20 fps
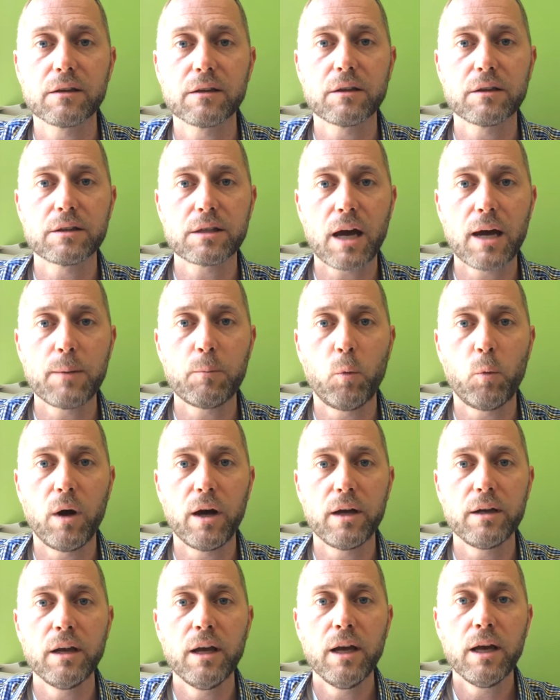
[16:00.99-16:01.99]
that the type
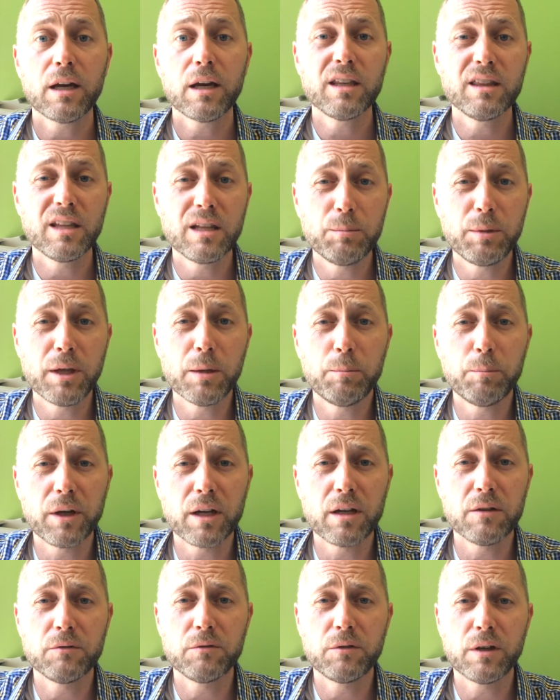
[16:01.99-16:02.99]
1 can then be a
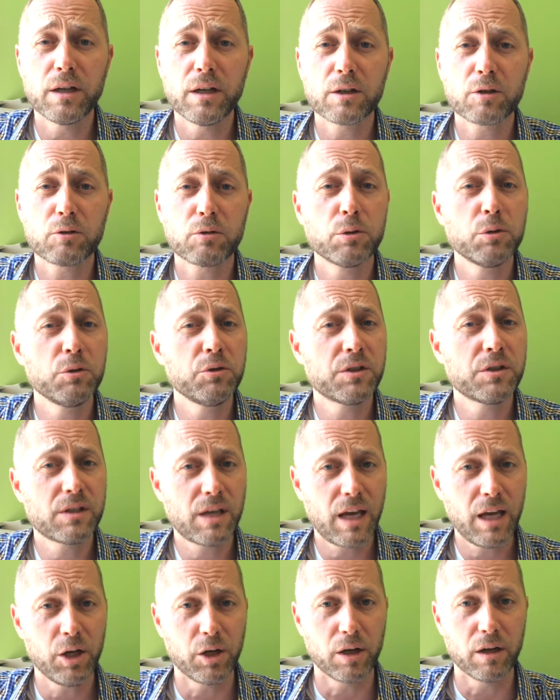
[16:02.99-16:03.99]
bit of a
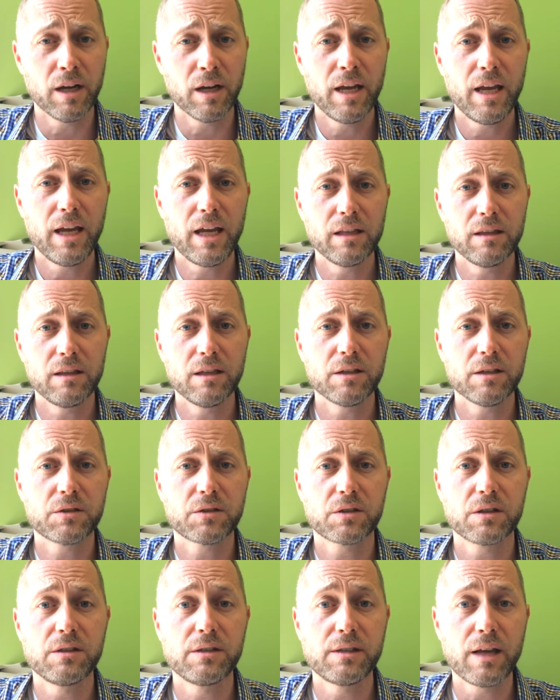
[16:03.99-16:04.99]
crusader in
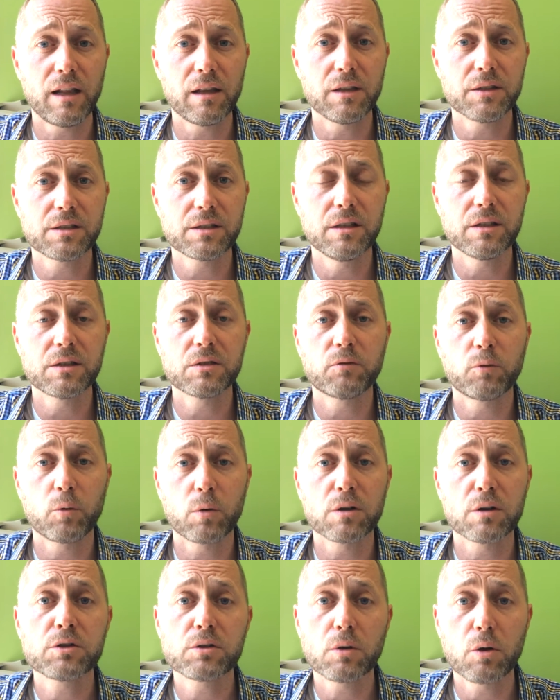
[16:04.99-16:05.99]
this zealousness
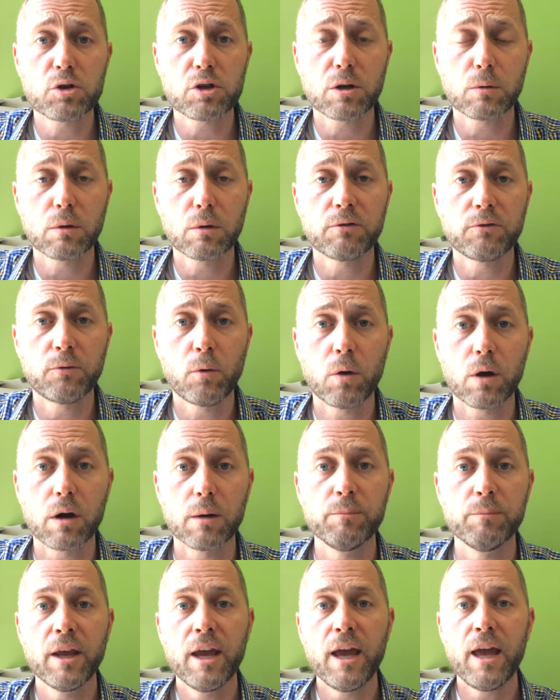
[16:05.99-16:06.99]
for social
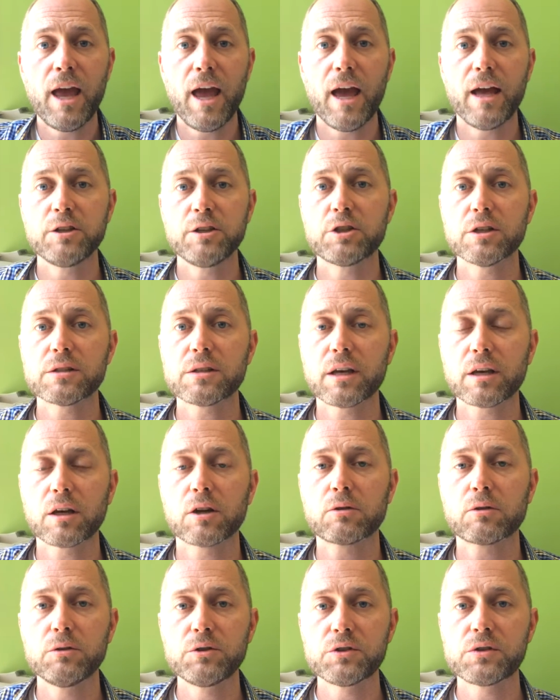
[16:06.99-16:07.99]
reform. And just like a
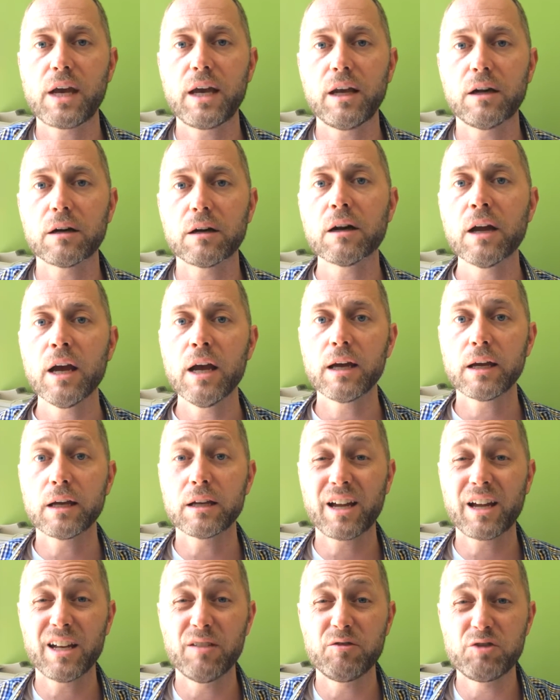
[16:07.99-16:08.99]
crusader
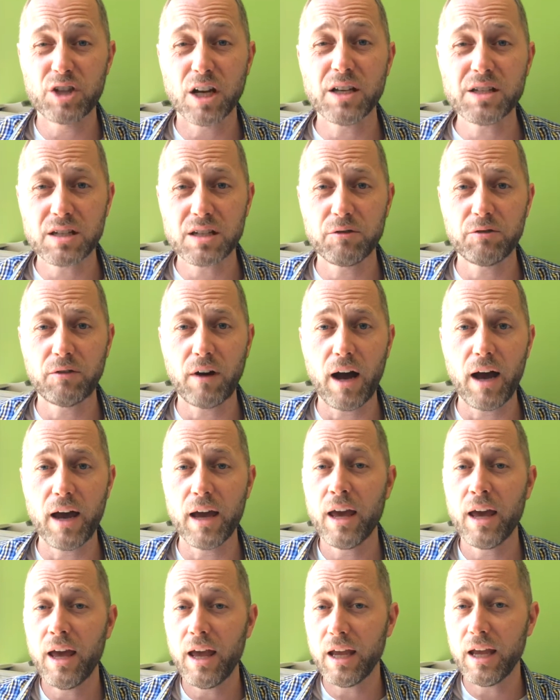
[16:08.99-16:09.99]
can kind of
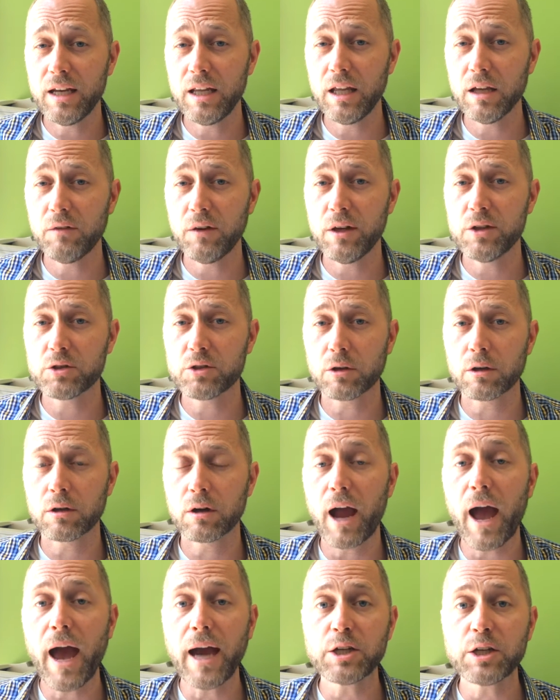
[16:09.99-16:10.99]
justify any of his or
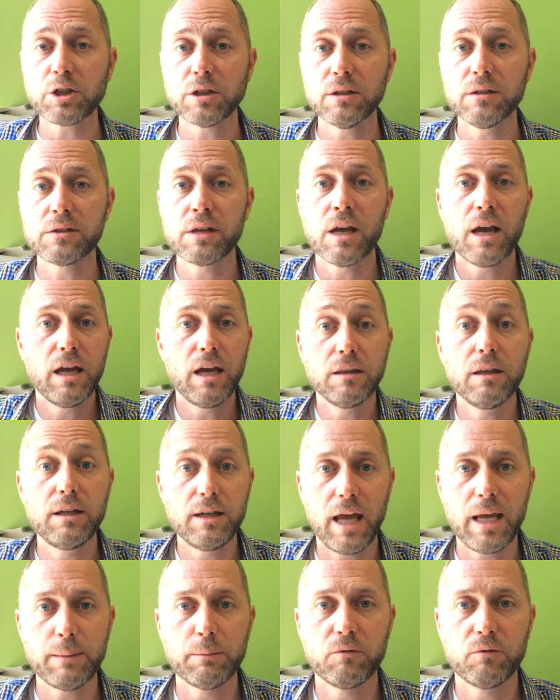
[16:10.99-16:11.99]
her actions in the
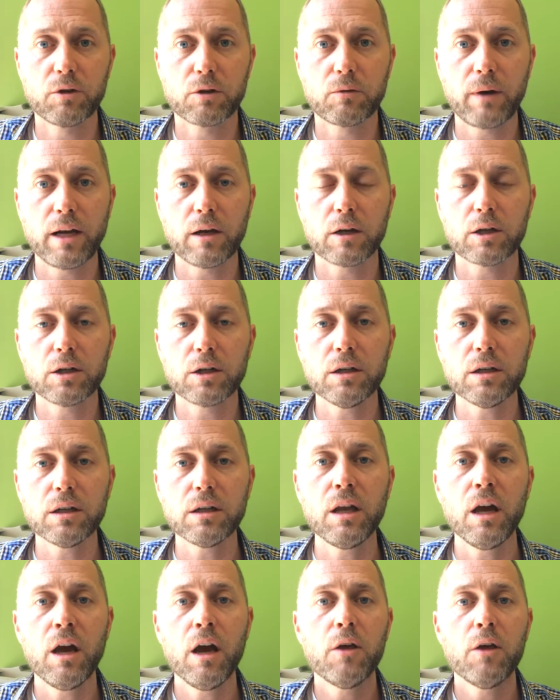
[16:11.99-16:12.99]
name of the greater
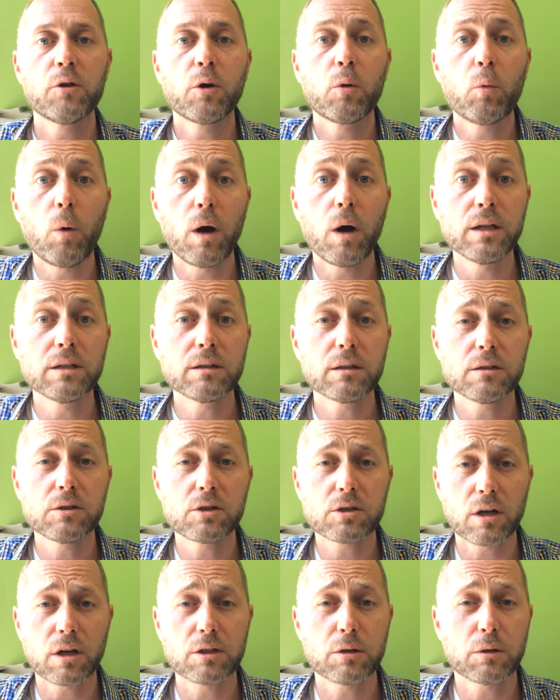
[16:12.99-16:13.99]
good, the one can
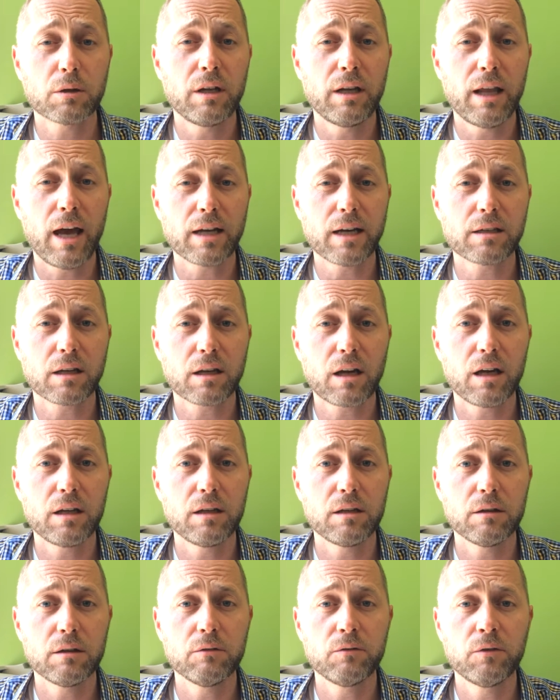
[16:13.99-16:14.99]
start to enact a
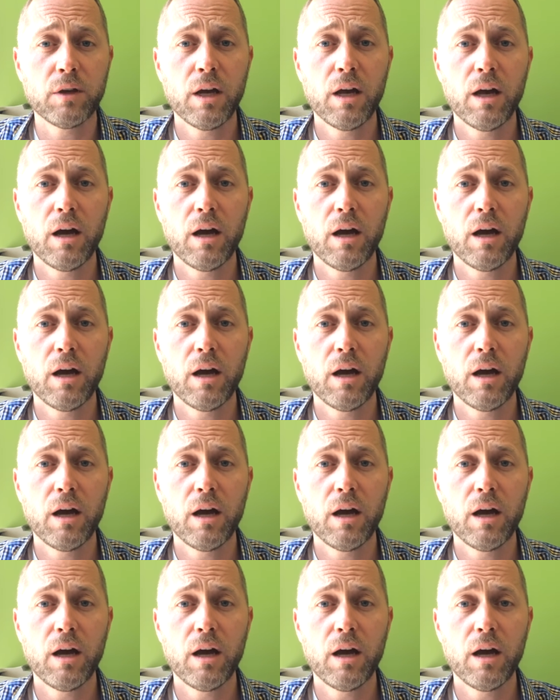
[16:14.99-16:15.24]
kind of